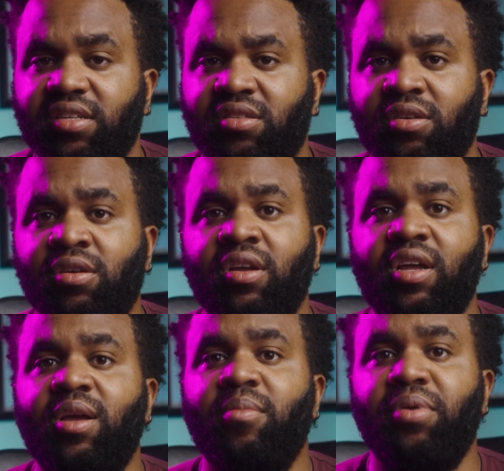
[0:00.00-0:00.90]
So
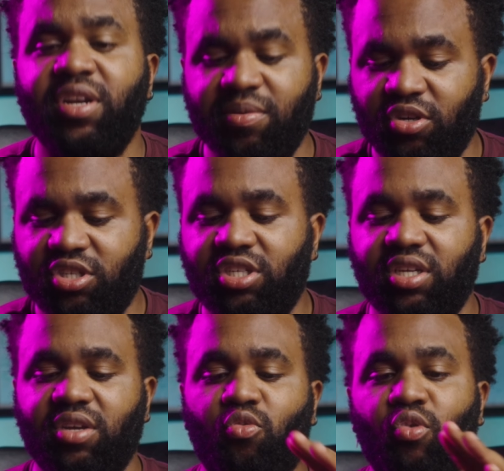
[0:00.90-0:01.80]
pretty much
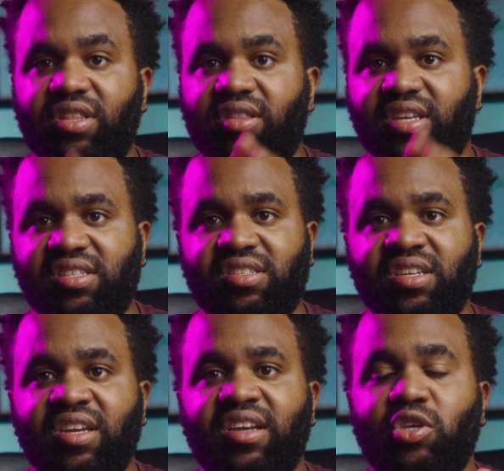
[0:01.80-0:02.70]
with this,